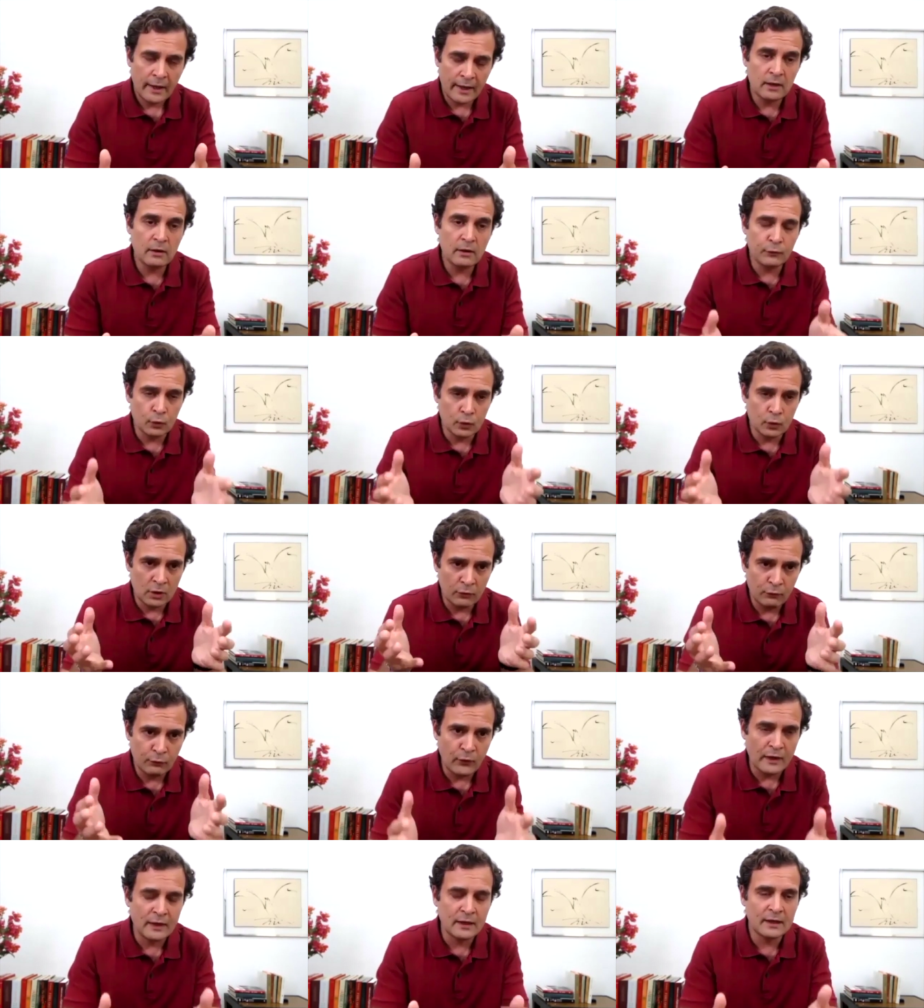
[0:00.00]
And if you
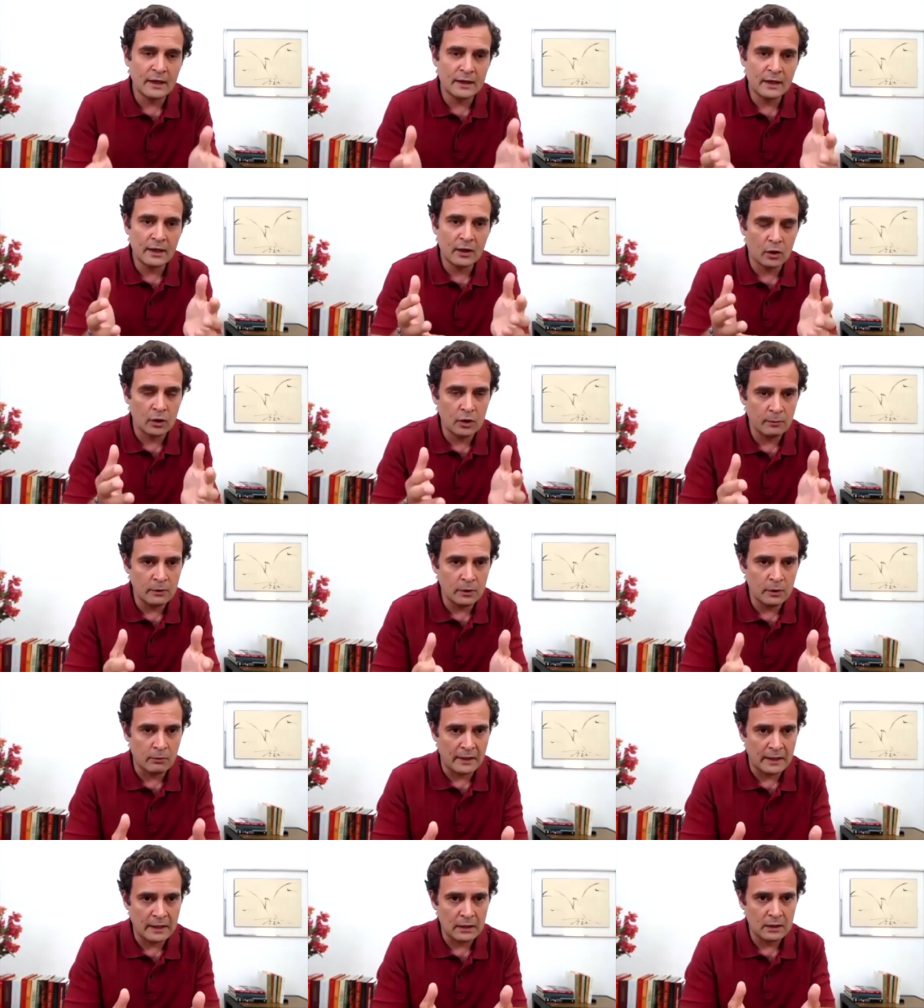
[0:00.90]
defend that economy
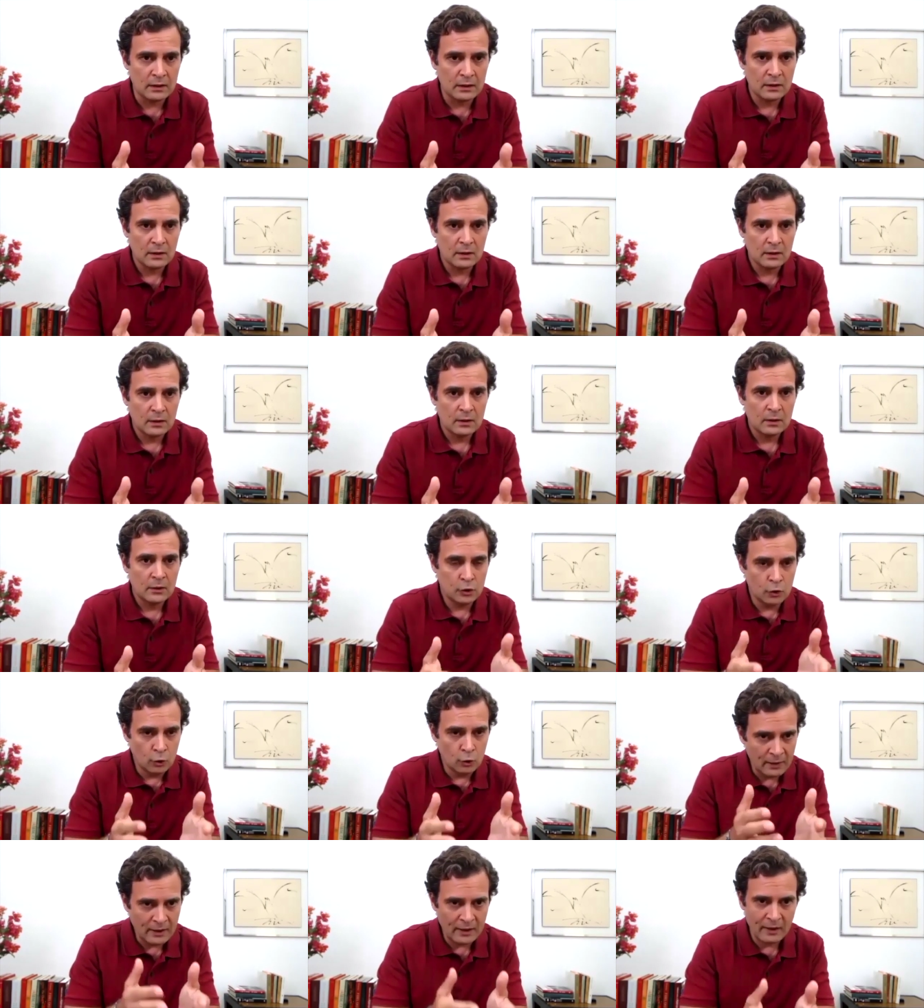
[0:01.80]
well,
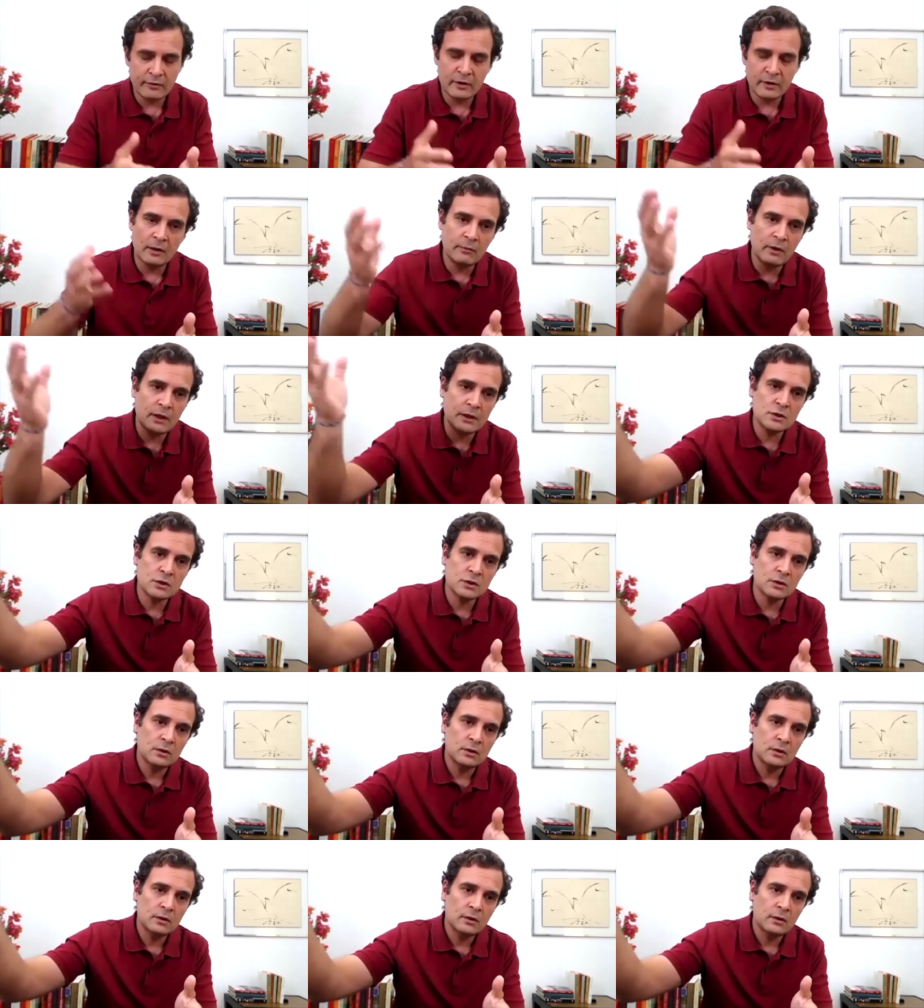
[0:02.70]
you will have an
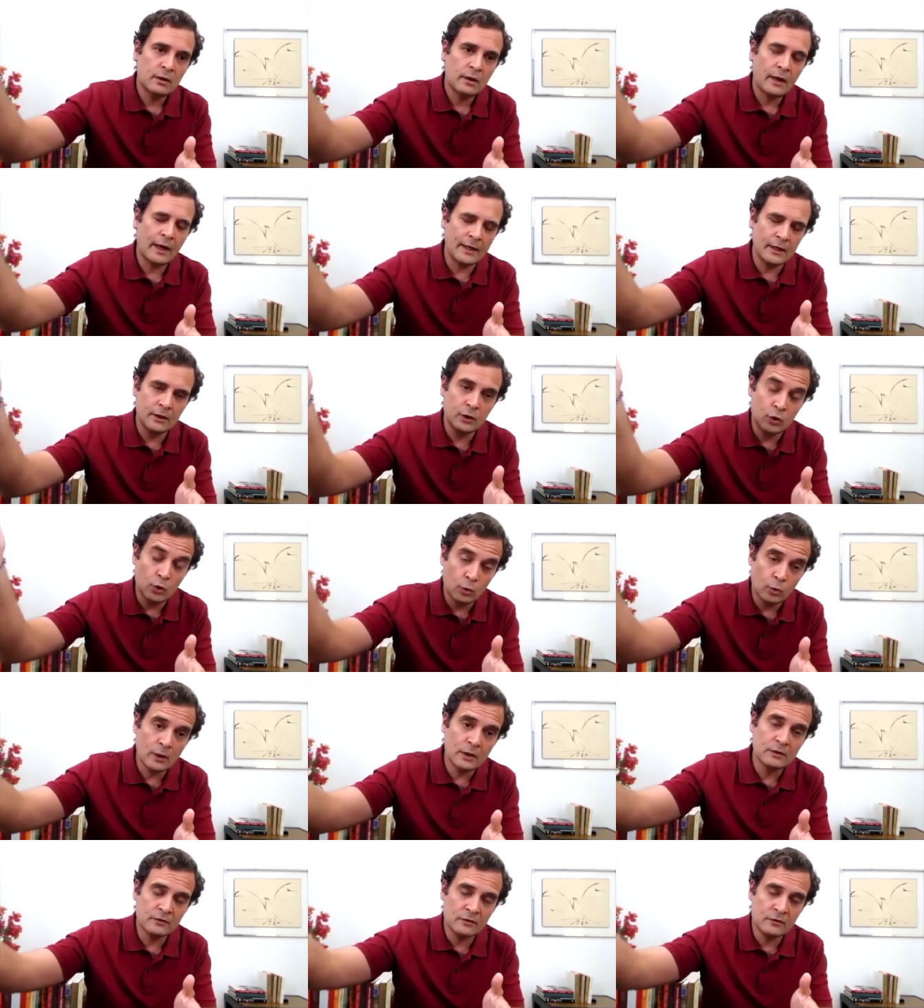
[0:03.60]
image and you
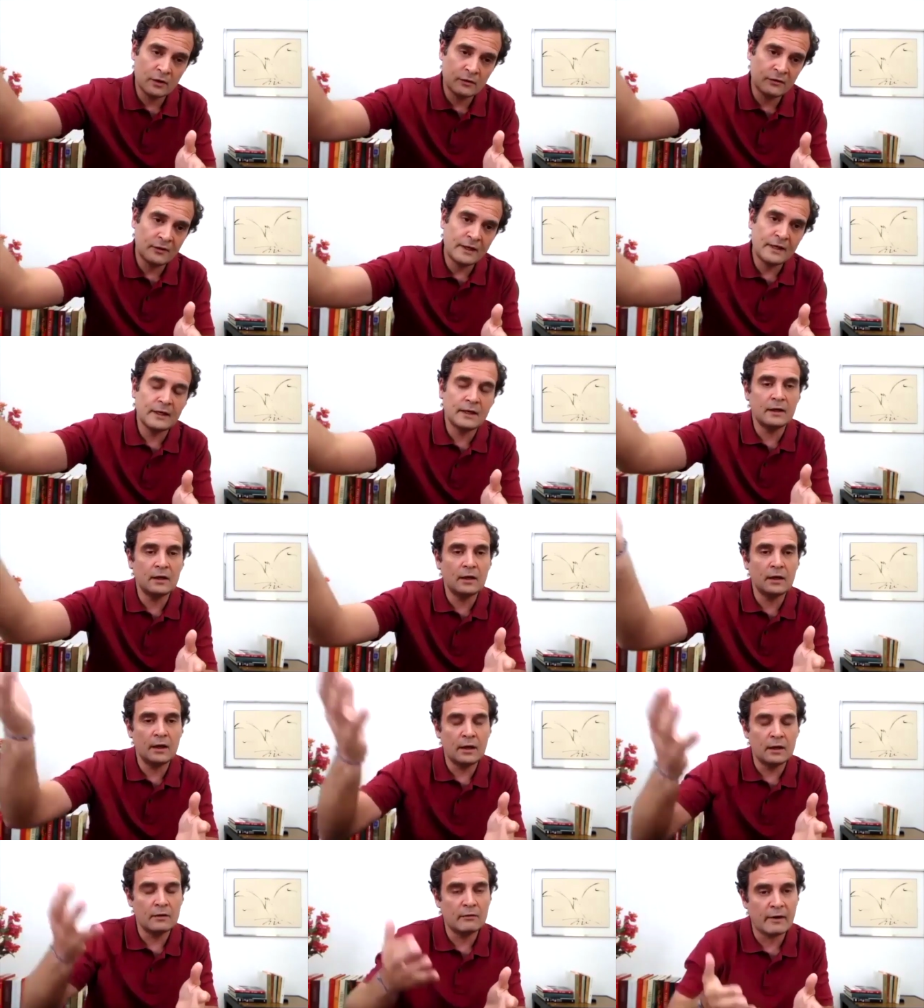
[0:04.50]
will succeed
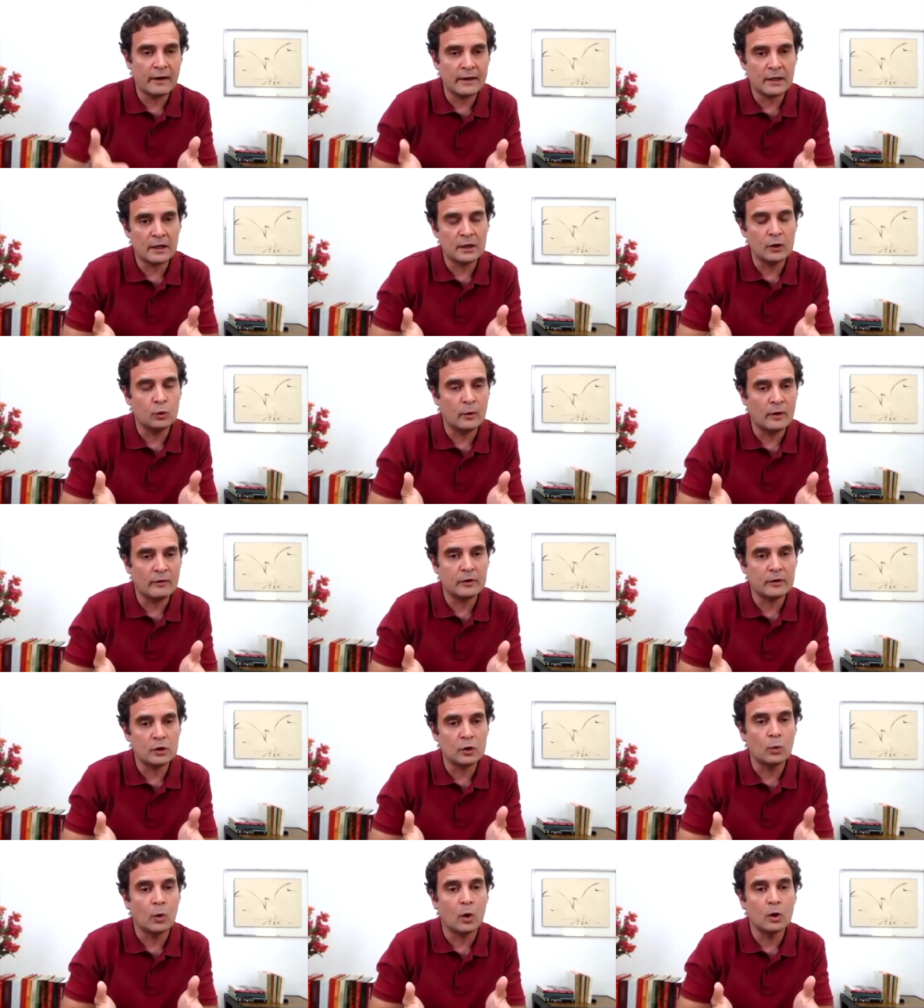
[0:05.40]
in inviting
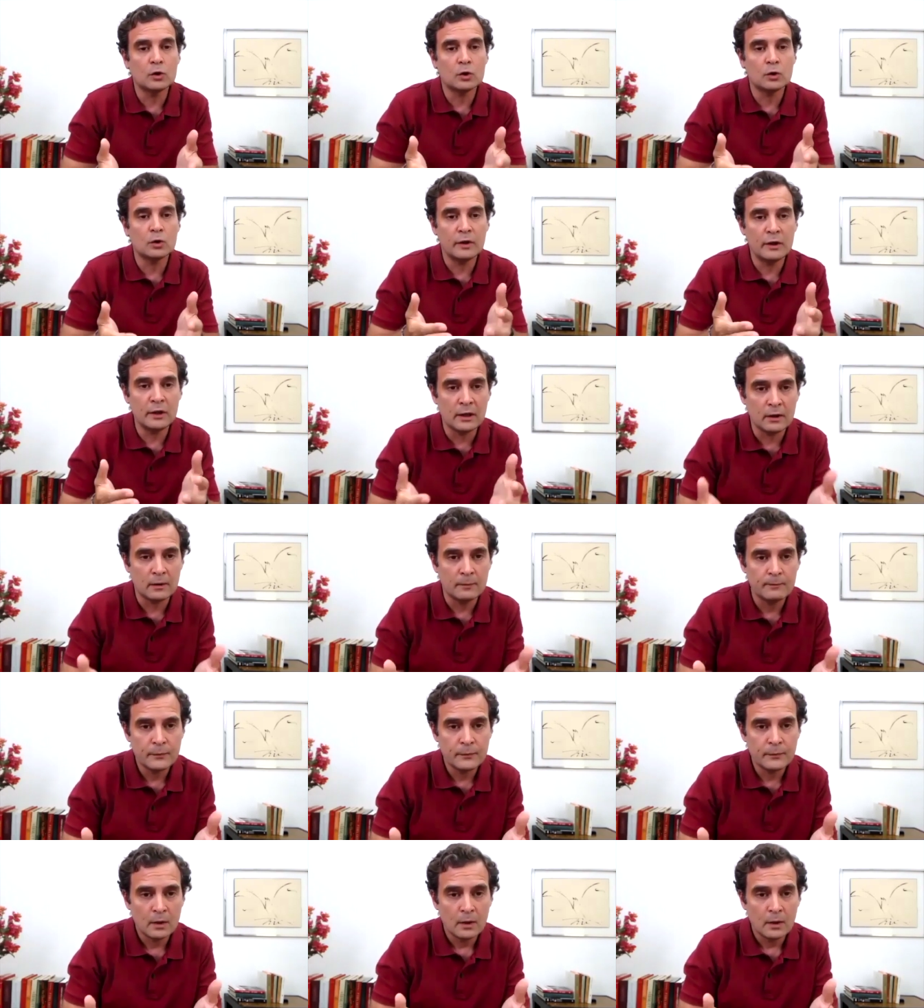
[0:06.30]
whoever you want over here.